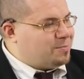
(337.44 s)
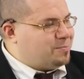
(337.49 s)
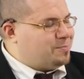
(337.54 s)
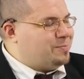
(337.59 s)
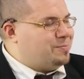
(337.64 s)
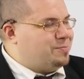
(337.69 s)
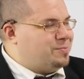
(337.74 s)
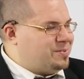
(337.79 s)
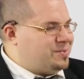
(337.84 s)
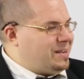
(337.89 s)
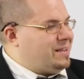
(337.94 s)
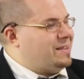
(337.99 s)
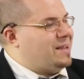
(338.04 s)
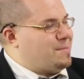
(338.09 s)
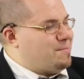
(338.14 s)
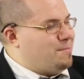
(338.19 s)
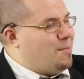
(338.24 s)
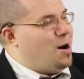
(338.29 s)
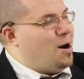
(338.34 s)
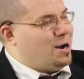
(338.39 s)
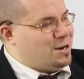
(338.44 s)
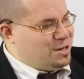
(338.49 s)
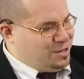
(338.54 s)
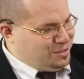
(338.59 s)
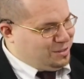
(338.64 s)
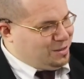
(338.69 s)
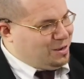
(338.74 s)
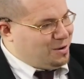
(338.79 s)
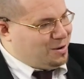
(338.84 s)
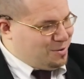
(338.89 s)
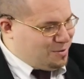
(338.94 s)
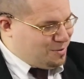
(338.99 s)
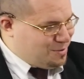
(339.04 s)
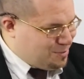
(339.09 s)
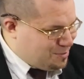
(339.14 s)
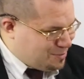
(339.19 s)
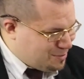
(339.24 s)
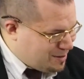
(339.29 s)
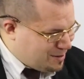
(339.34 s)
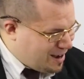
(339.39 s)
say like
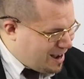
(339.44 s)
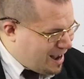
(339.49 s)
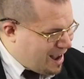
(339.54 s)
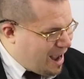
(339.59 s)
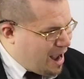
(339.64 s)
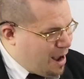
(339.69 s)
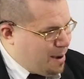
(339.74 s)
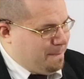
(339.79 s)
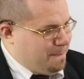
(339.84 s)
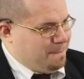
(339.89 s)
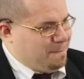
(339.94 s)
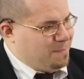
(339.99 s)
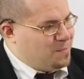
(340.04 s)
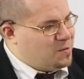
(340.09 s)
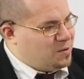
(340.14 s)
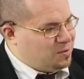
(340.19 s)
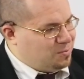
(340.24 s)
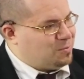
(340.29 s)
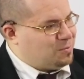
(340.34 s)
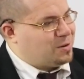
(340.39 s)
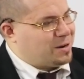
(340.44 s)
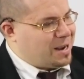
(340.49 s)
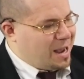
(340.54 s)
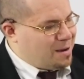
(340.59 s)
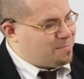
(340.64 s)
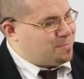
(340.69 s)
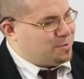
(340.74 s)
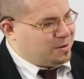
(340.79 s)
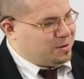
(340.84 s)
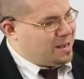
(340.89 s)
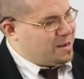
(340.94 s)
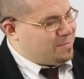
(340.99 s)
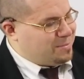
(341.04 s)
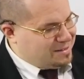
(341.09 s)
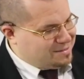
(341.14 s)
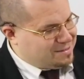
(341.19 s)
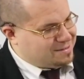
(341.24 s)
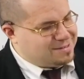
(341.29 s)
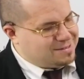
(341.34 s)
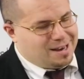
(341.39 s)
modulo m, where capital M is
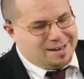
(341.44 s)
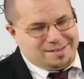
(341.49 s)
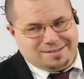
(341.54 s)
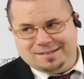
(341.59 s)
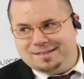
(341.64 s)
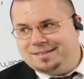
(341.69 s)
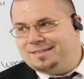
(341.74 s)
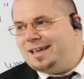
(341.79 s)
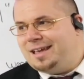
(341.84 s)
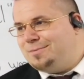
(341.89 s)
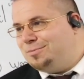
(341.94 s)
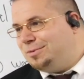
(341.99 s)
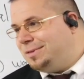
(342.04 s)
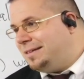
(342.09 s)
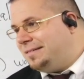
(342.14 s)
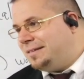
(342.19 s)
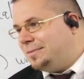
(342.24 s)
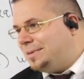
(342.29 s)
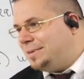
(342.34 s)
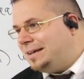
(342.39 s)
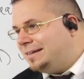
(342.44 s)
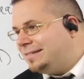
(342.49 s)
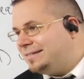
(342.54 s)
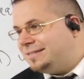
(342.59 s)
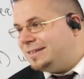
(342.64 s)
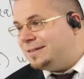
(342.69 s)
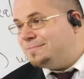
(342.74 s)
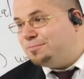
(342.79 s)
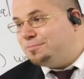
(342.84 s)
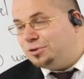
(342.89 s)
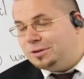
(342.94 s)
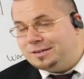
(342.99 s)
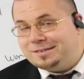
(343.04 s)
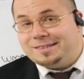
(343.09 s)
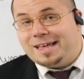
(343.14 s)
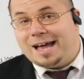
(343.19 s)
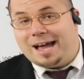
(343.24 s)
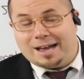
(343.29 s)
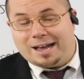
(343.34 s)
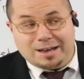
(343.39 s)
the size of the table. That's something as simple as
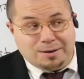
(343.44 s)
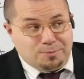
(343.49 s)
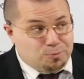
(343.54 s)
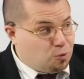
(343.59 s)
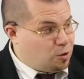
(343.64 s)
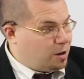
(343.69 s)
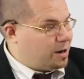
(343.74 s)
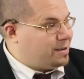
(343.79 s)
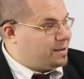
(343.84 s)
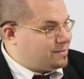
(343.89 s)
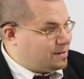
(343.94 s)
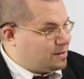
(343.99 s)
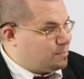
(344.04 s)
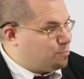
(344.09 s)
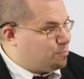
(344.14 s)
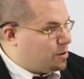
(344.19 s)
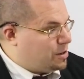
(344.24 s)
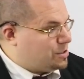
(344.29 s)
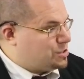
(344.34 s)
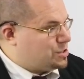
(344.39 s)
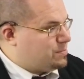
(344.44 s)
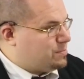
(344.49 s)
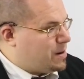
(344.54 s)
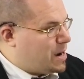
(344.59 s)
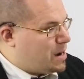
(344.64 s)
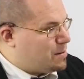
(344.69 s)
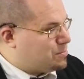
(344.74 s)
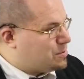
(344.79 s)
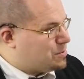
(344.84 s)
that can work as a compression map.